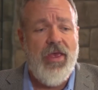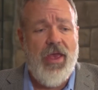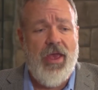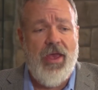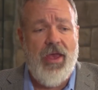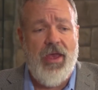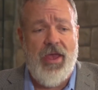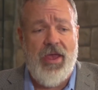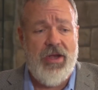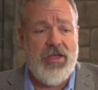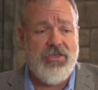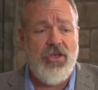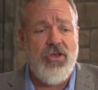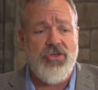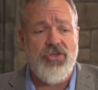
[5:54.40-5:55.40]
And
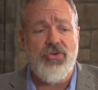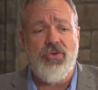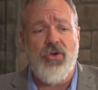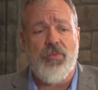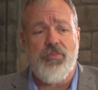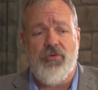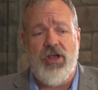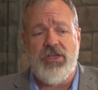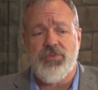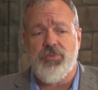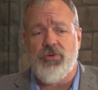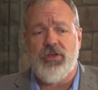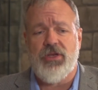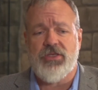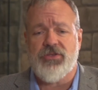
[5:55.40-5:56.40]
it's also a price
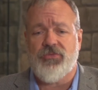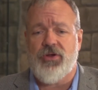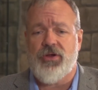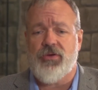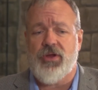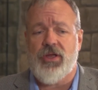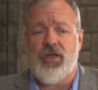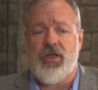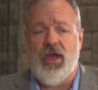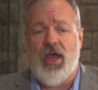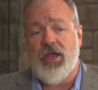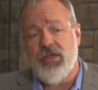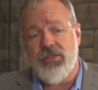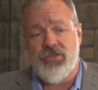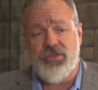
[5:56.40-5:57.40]
point that's very, I
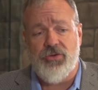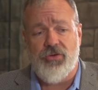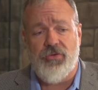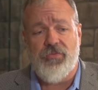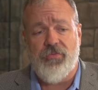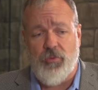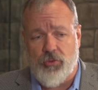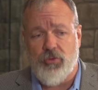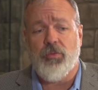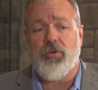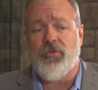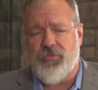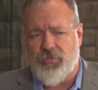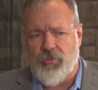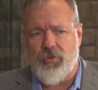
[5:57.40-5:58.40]
consider,
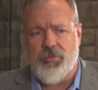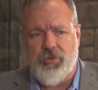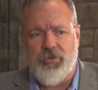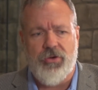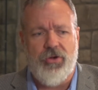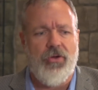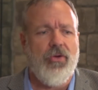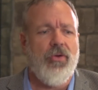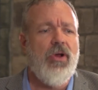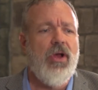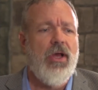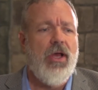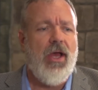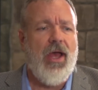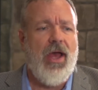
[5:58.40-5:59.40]
affordable for Bordeaux
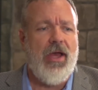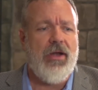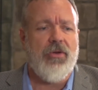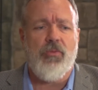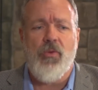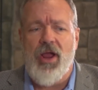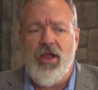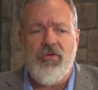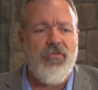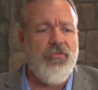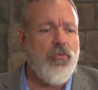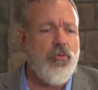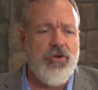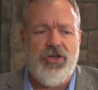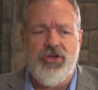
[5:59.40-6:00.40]
at around
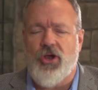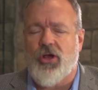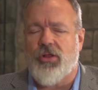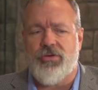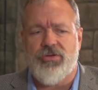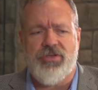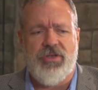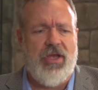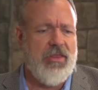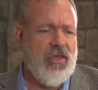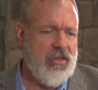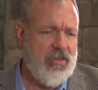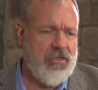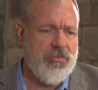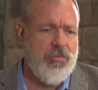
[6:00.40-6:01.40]
$40. I
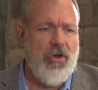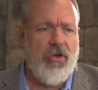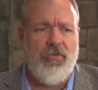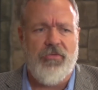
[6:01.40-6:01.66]
think this bottle,